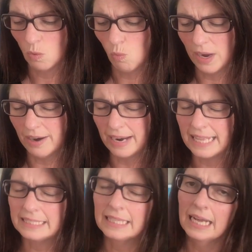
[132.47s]
Where
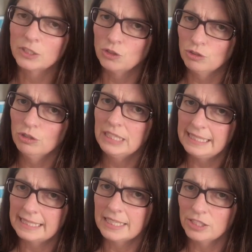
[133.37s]
is that naughty
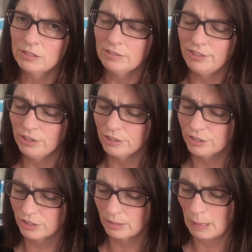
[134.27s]
sister of
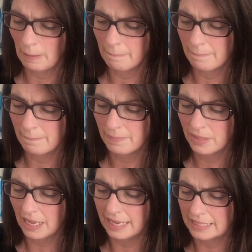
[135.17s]
yours?
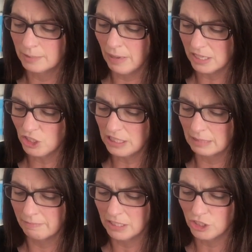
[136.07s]
I expect she's
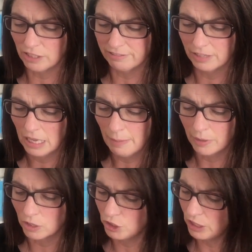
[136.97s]
in mischief
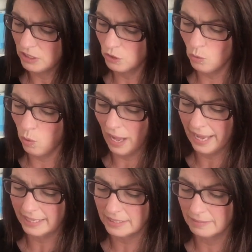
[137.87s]
because she's so
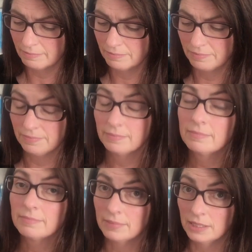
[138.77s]
quiet."
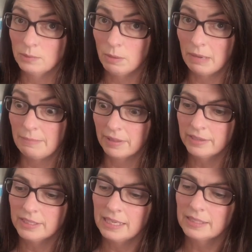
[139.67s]
That's what my mother
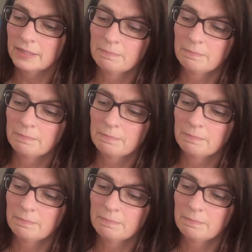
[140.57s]
said.